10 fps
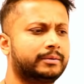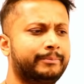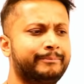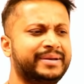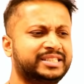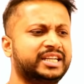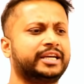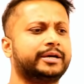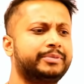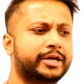
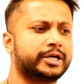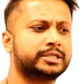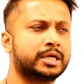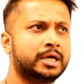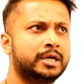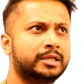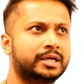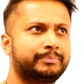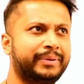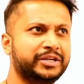missing here because the
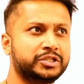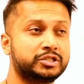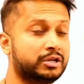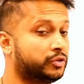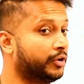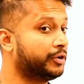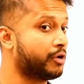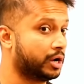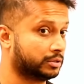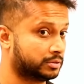patient's on three
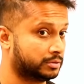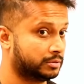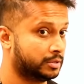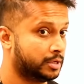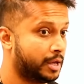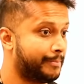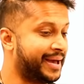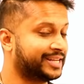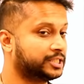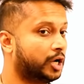drugs,
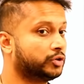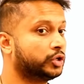maxed out